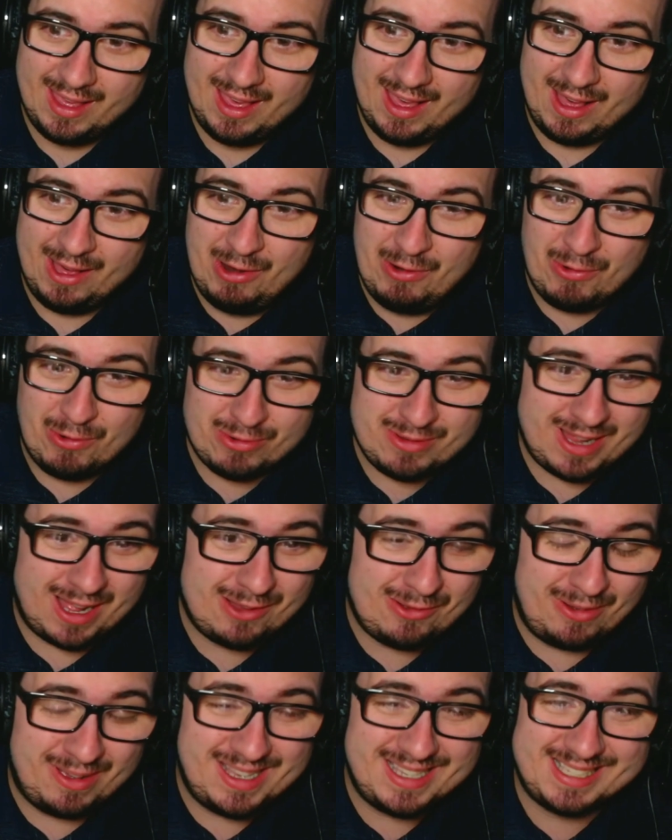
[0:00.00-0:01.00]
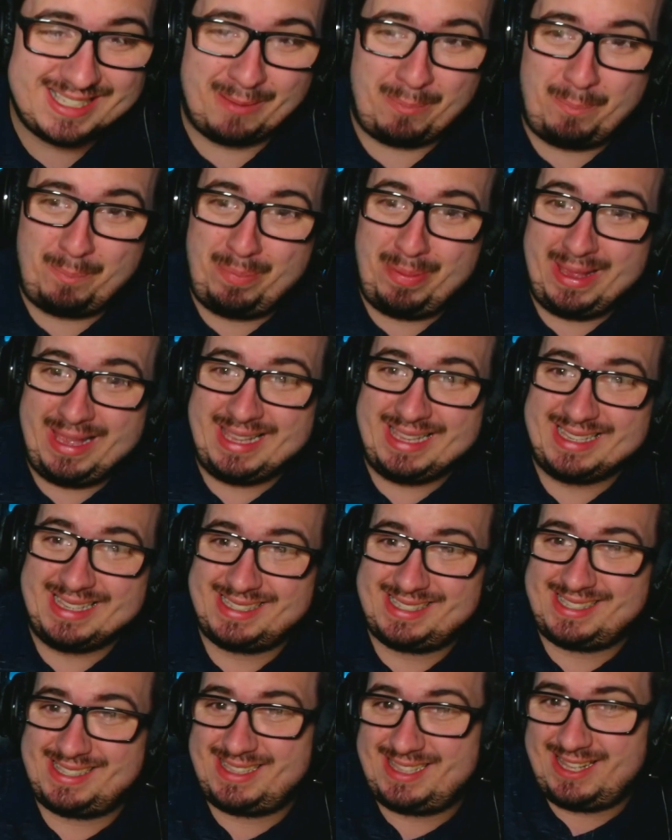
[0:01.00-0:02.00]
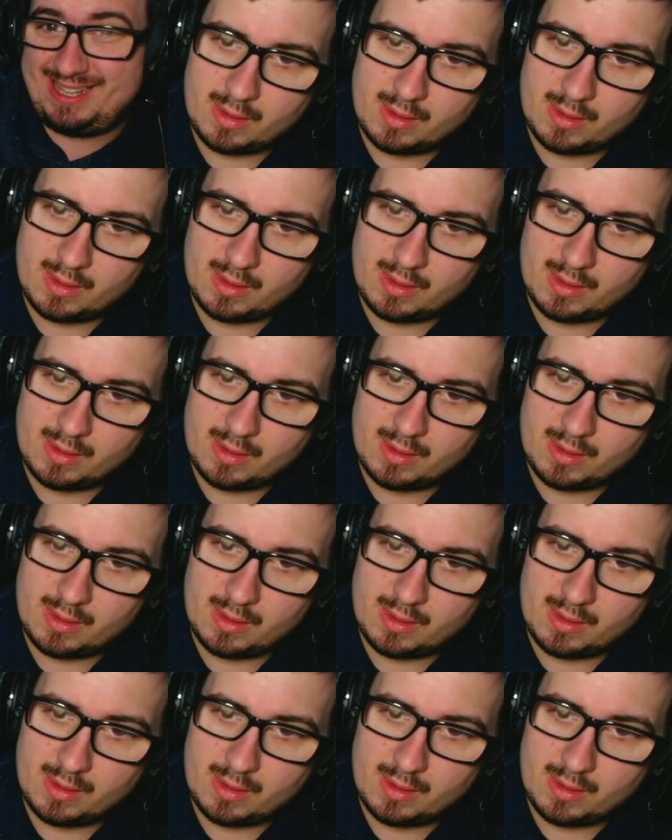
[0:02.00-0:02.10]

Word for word: Rukako is a beast!